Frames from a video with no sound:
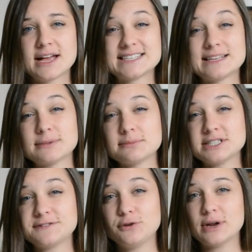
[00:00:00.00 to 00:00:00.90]
Sometimes
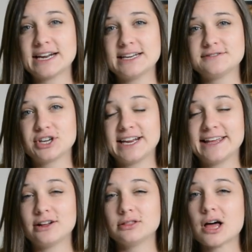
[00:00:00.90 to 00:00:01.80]
these food additives are going to get
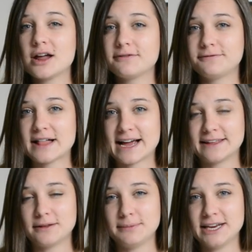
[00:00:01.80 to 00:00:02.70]
a lot of flack in
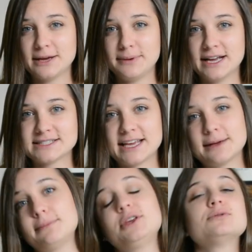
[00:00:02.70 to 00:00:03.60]
the media because they can
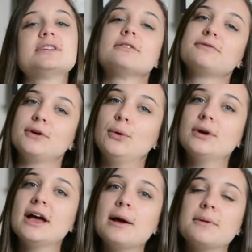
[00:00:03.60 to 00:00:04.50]
be used in food,
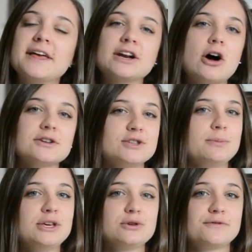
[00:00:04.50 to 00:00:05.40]
but they can also be
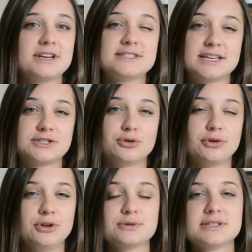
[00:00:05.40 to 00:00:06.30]
used for
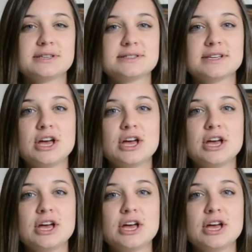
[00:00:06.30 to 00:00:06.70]
industrial uses.